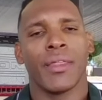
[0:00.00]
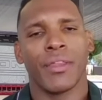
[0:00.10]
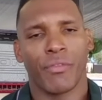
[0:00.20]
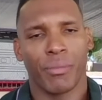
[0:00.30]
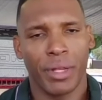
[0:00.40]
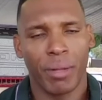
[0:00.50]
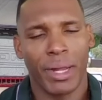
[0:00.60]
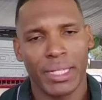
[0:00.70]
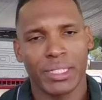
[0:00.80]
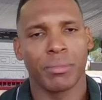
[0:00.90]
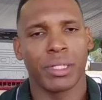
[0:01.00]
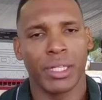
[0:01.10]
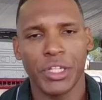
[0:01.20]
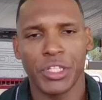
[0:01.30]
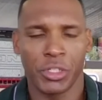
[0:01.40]
And then from there, by that
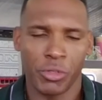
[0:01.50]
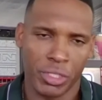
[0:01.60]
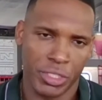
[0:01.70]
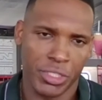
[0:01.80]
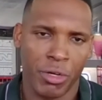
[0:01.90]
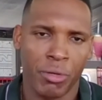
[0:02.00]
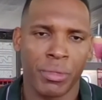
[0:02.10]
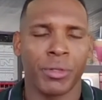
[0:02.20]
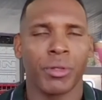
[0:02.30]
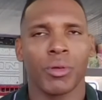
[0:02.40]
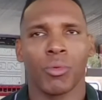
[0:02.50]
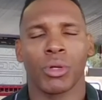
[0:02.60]
simulation, you can determine